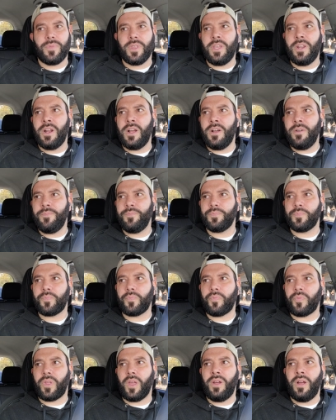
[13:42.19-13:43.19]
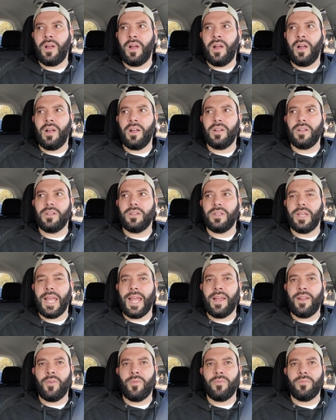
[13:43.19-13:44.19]
you know, uh,
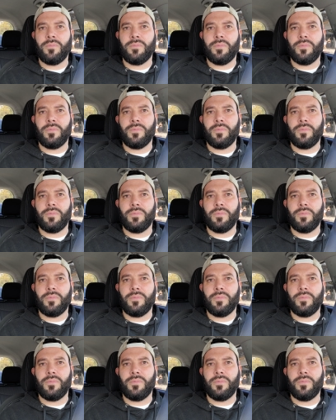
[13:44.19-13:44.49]
and